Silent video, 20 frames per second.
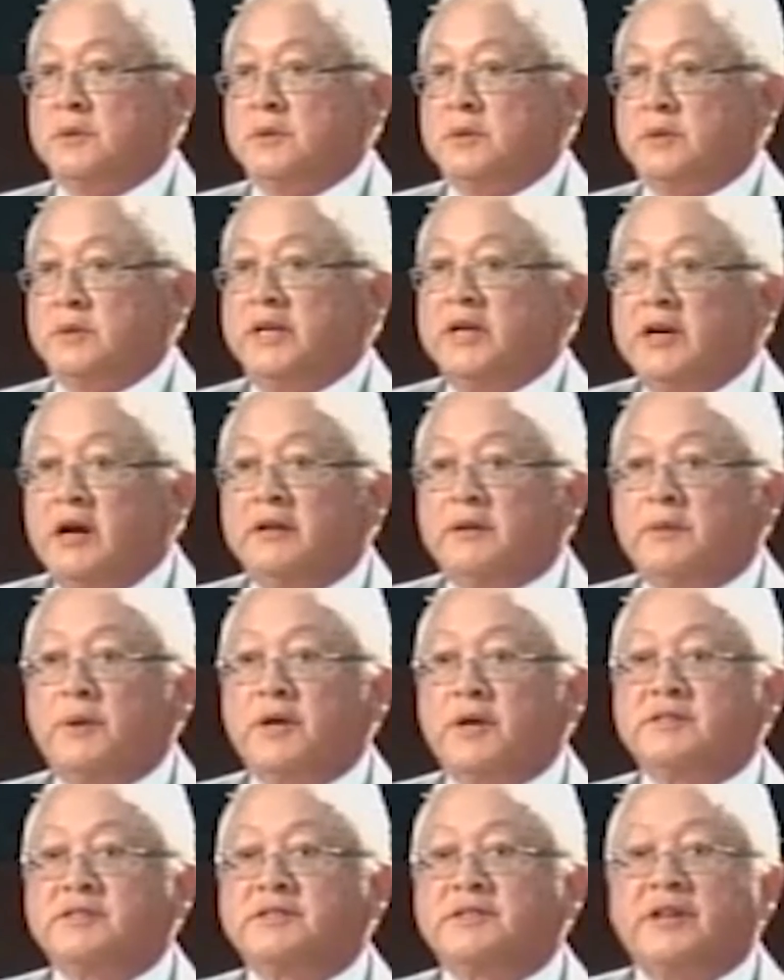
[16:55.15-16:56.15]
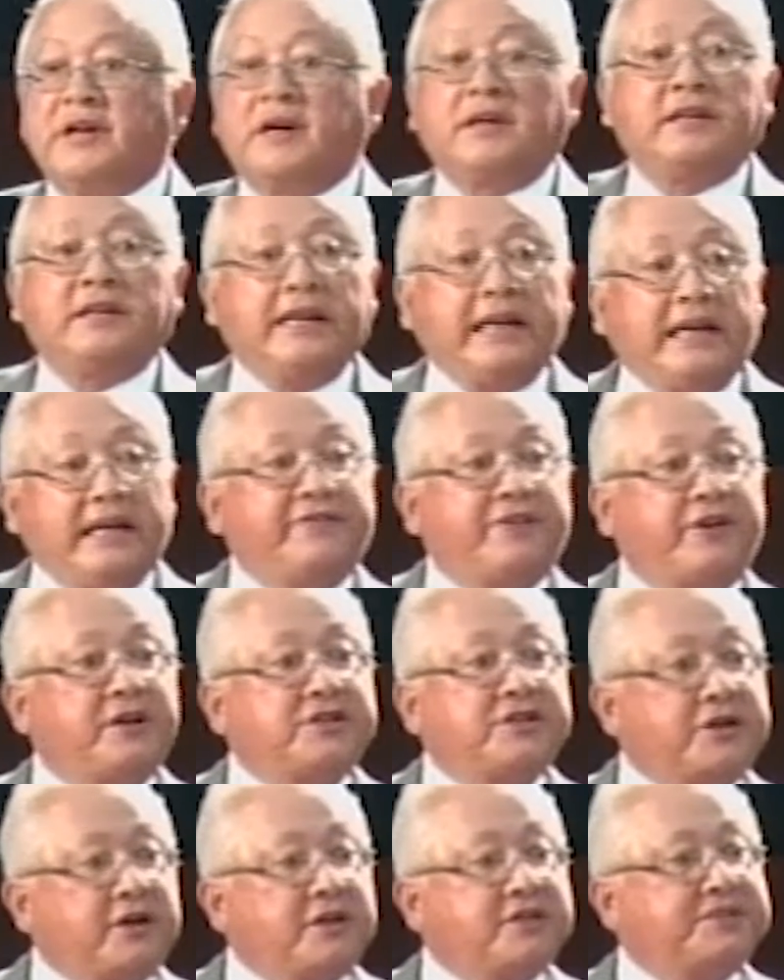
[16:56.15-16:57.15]
In other words, they're delivering
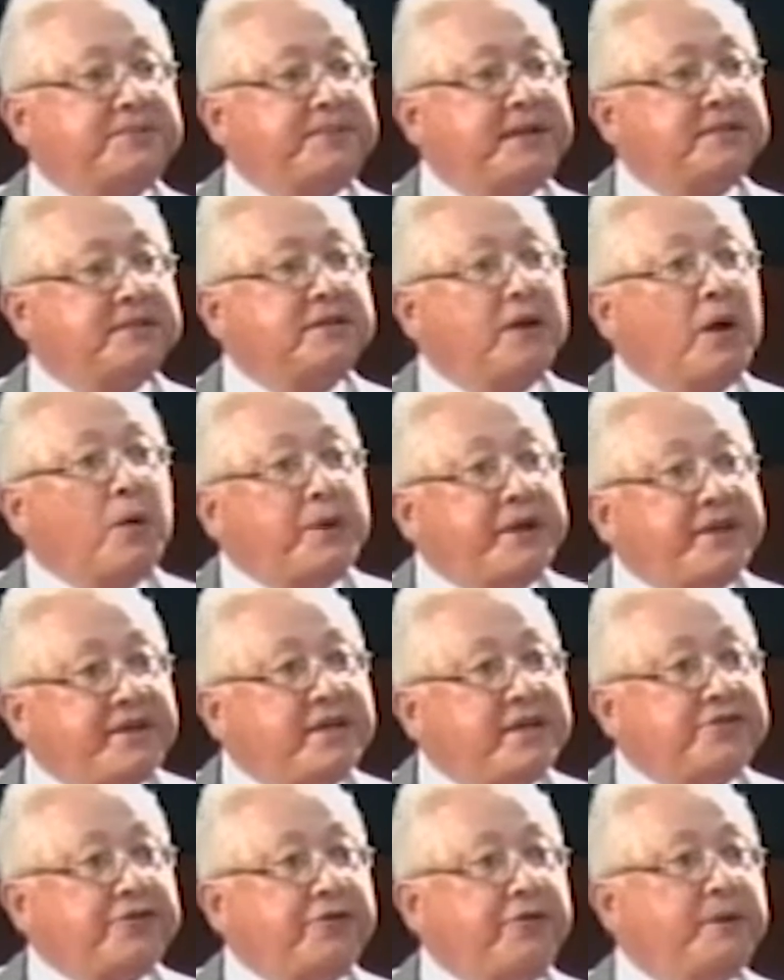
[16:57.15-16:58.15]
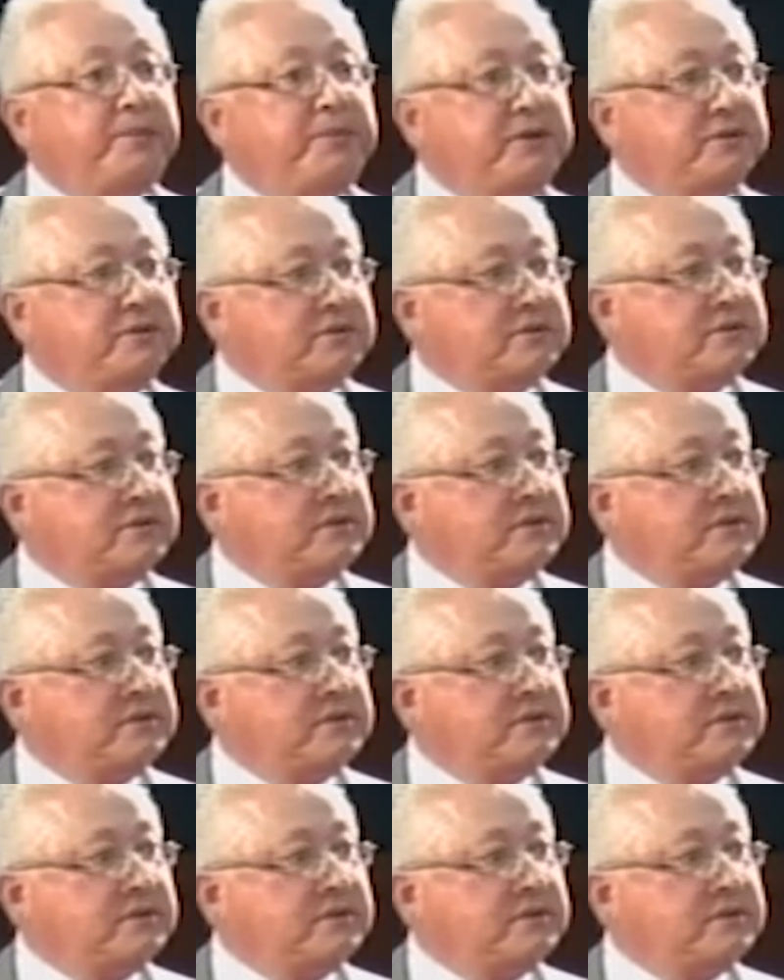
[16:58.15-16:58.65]
judgments within 3 months.